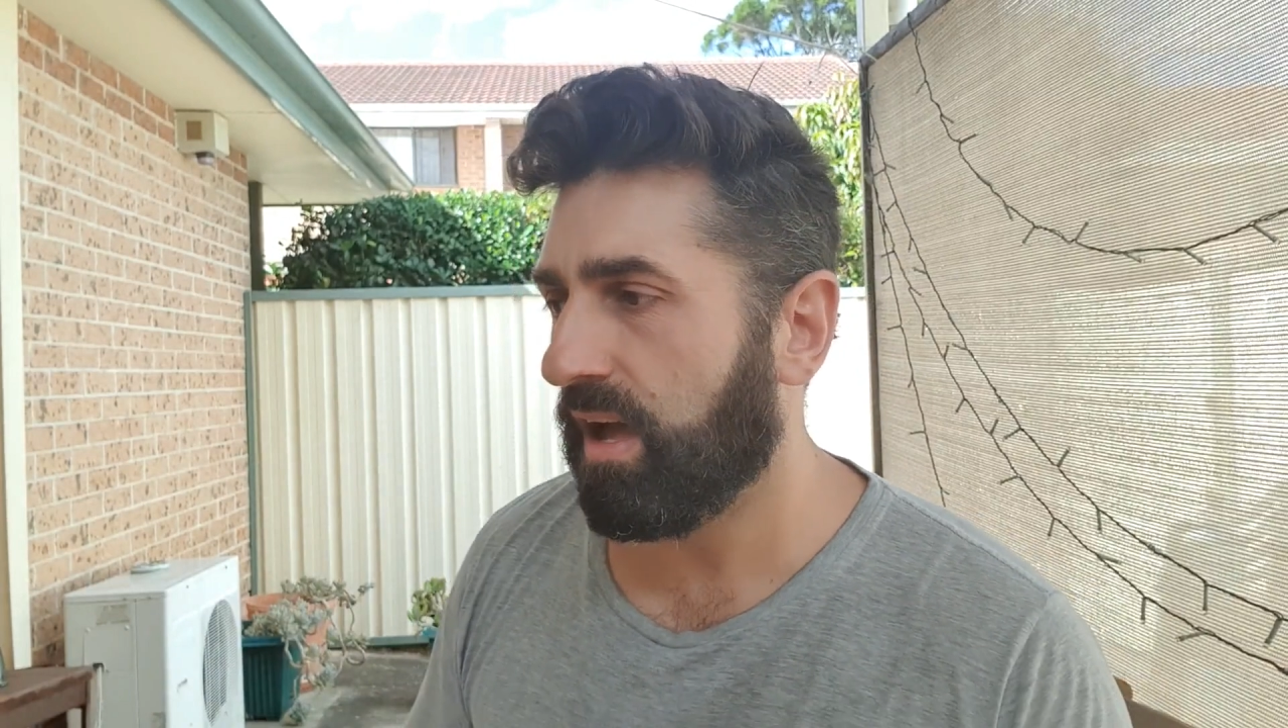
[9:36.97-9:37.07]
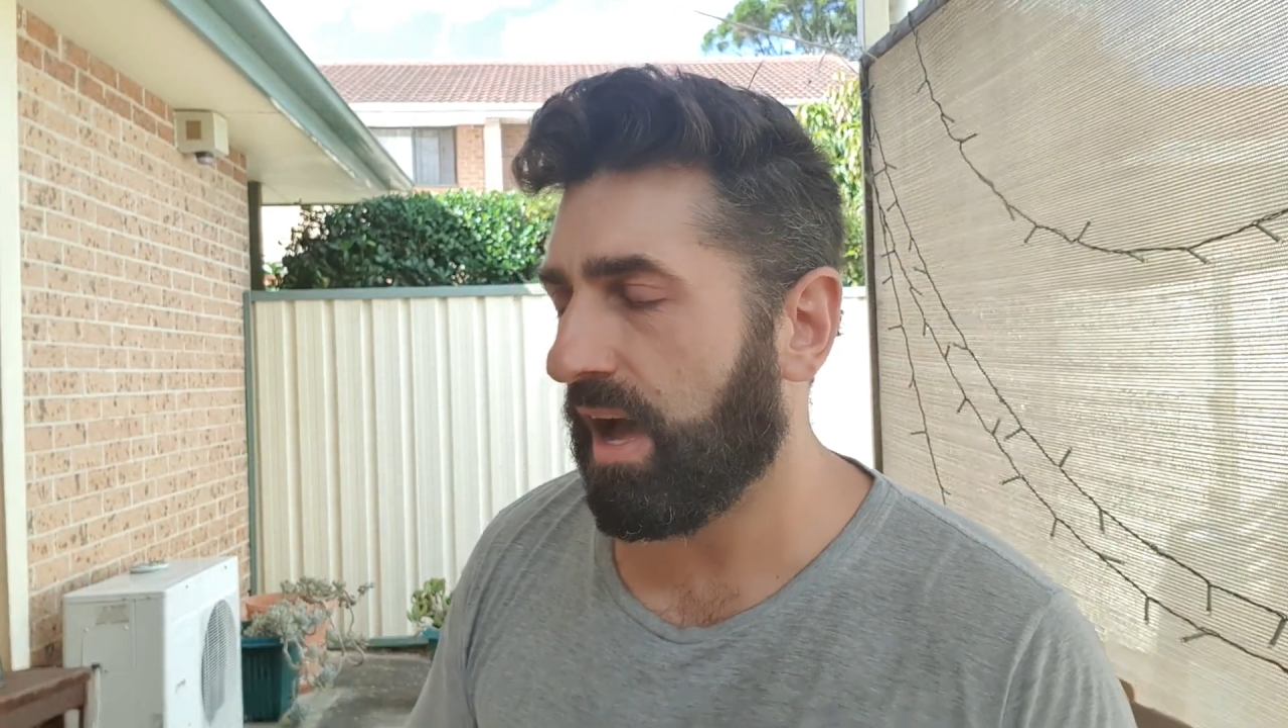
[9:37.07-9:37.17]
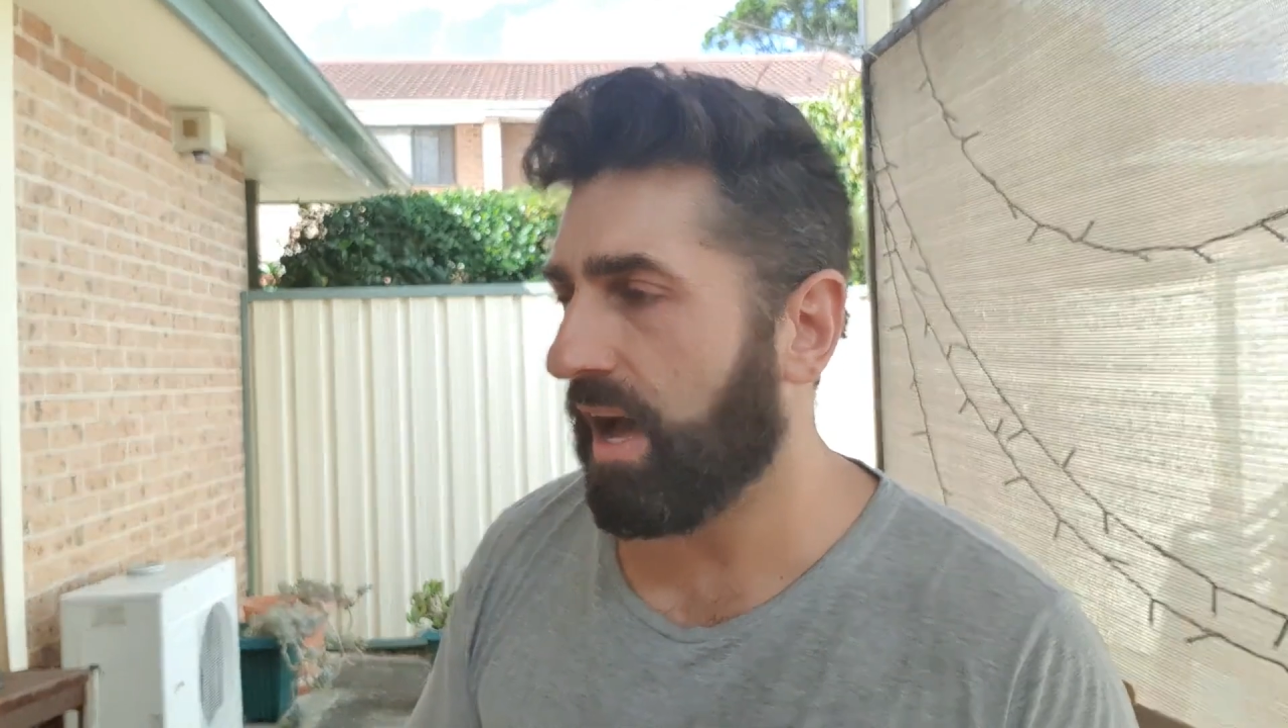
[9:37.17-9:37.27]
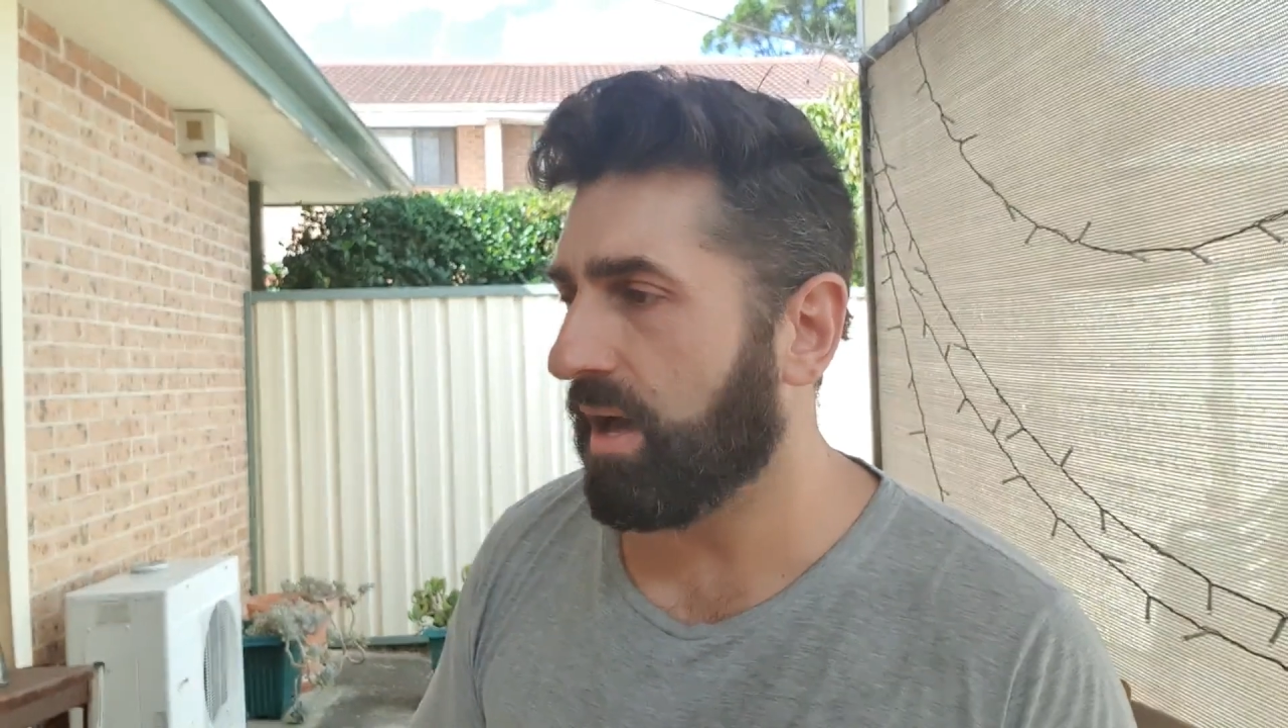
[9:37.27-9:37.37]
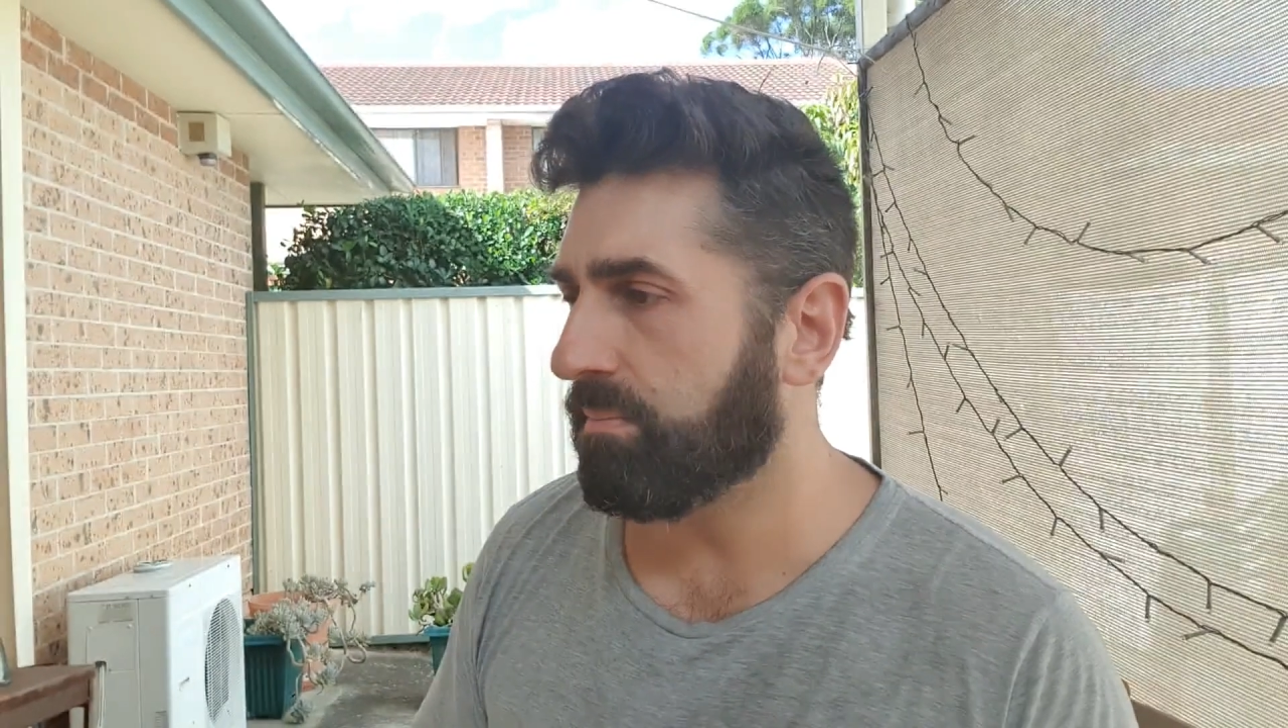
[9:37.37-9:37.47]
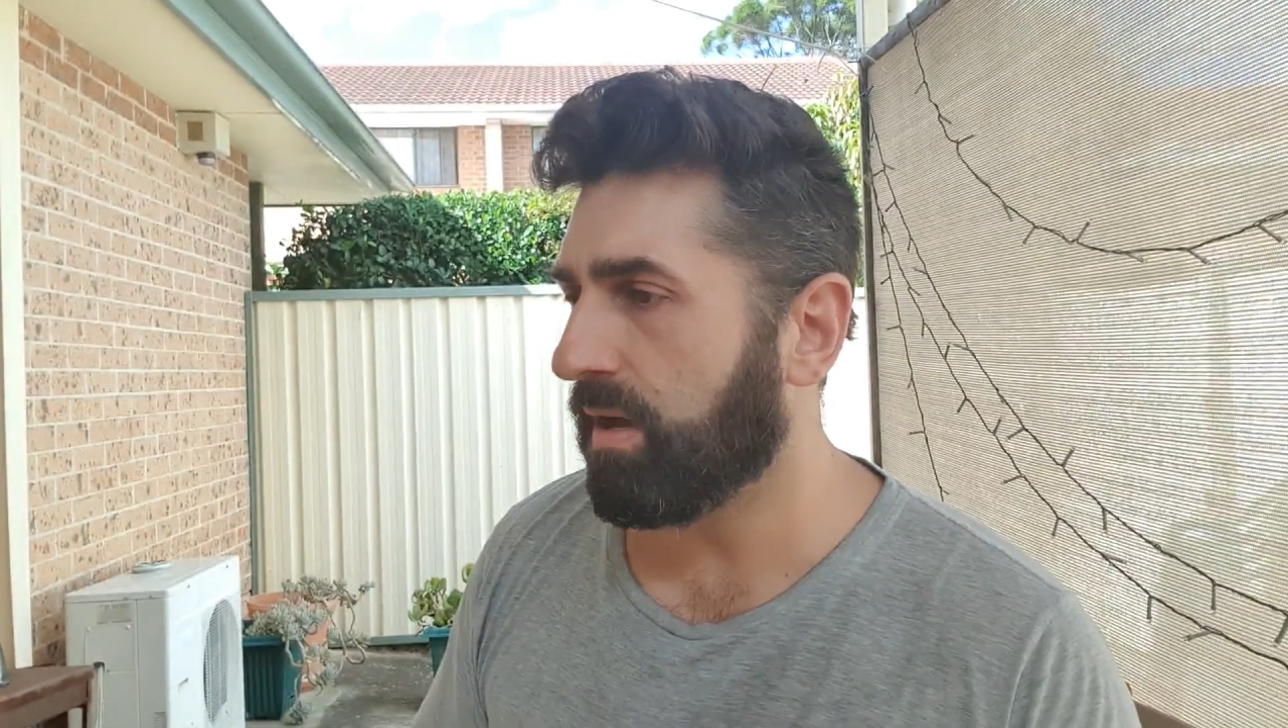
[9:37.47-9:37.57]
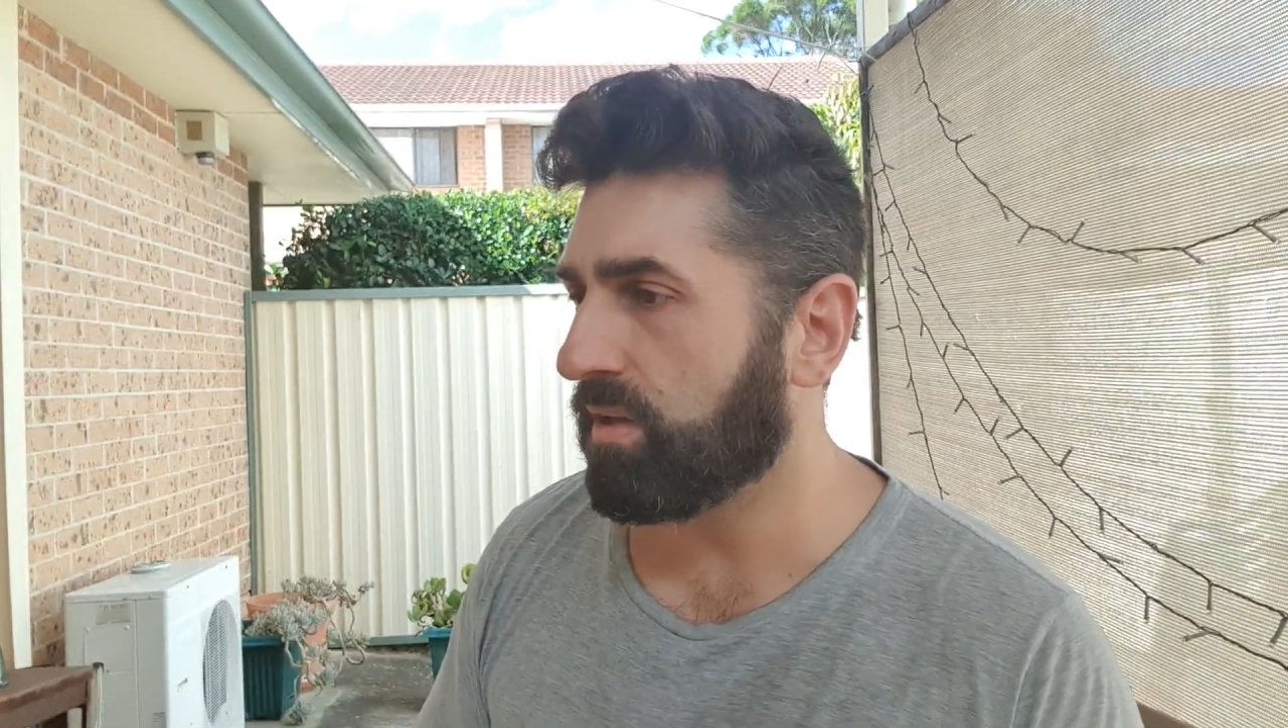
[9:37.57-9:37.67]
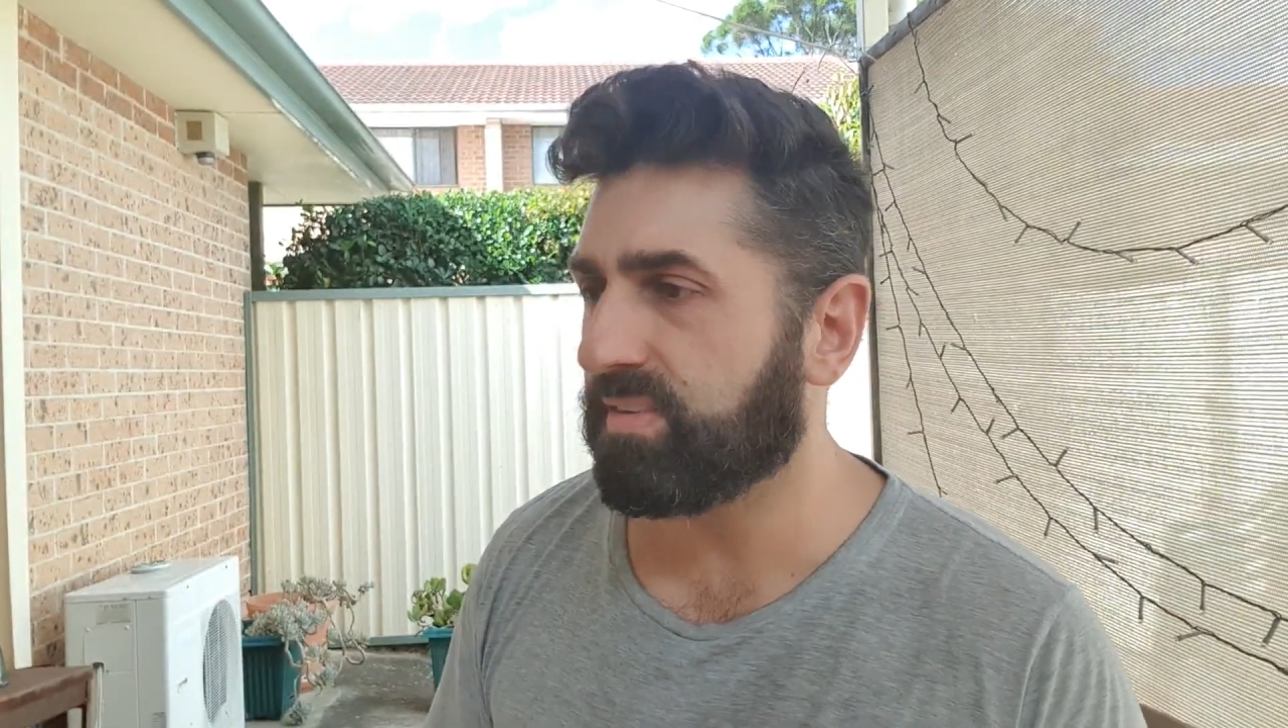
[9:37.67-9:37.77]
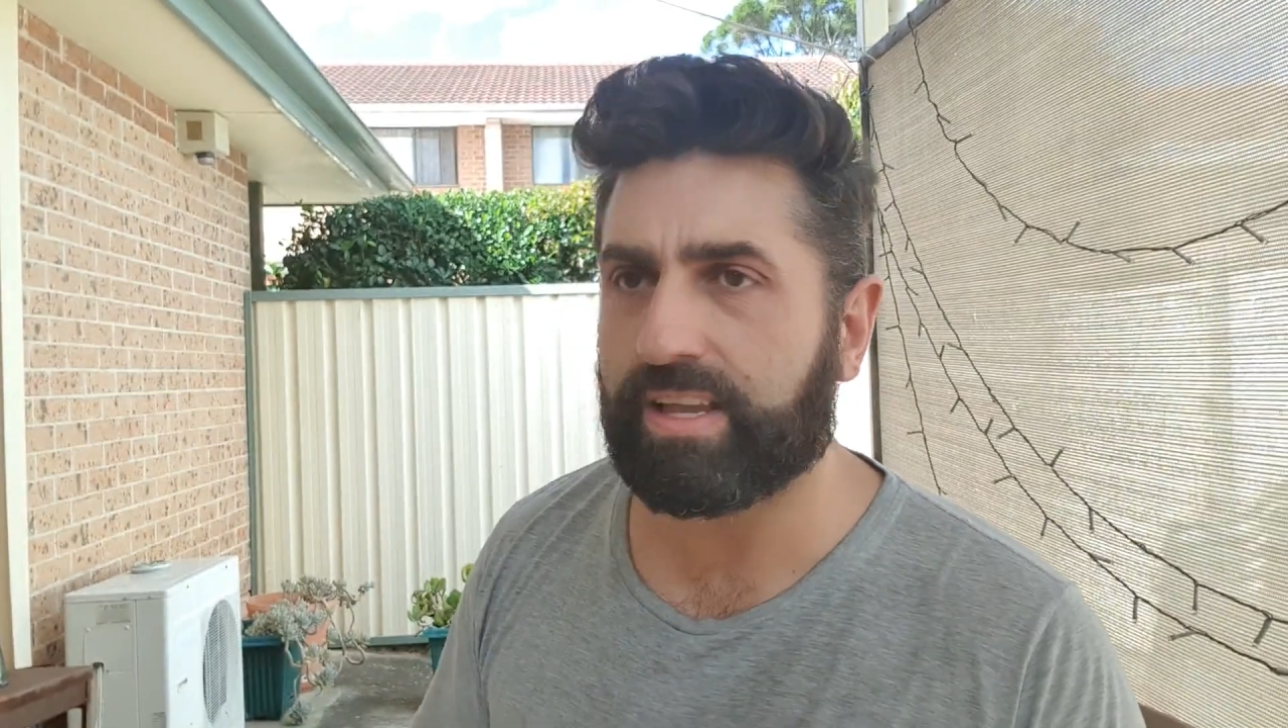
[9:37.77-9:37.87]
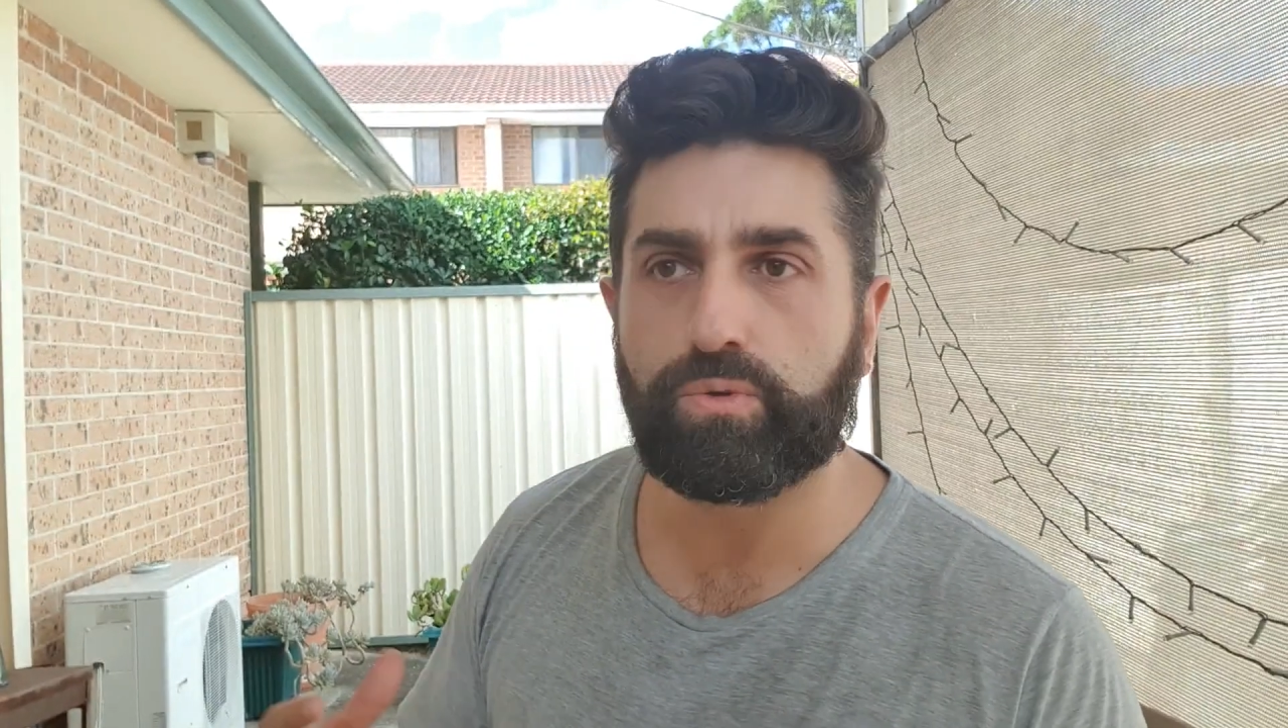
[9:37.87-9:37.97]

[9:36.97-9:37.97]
Um, I'll say